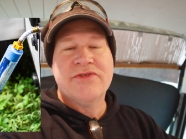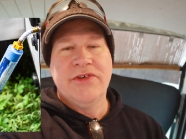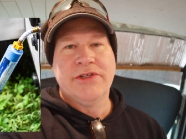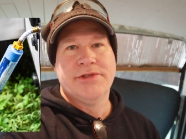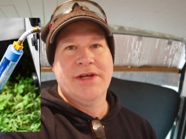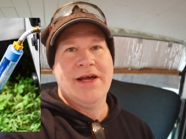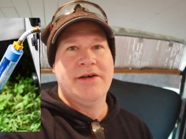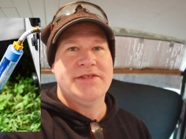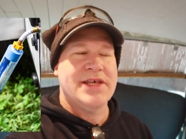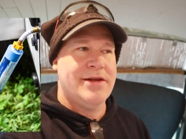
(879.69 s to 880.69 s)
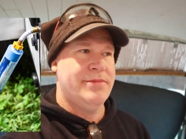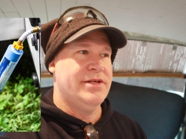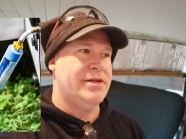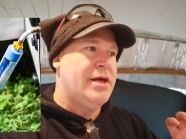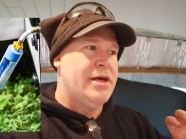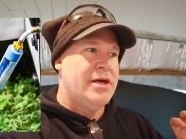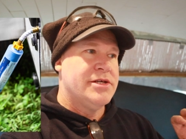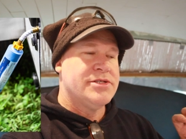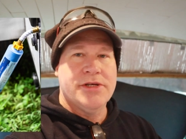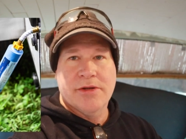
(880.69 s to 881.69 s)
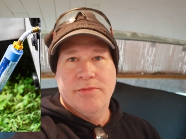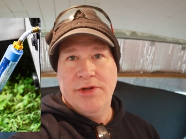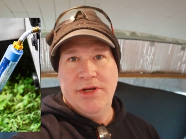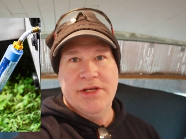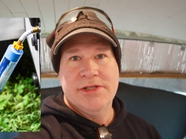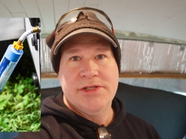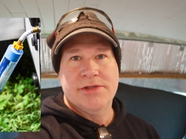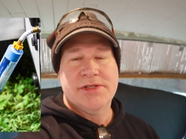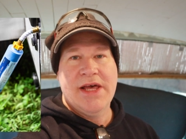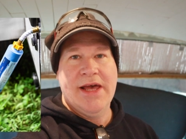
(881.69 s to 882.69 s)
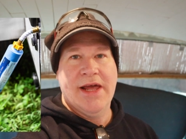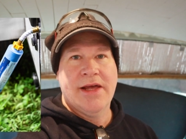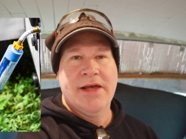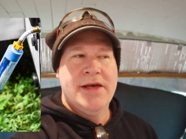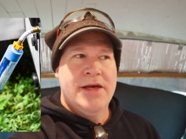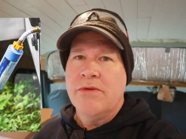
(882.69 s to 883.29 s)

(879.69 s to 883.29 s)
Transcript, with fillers: it's filtering out sediment so you can put it into your tank.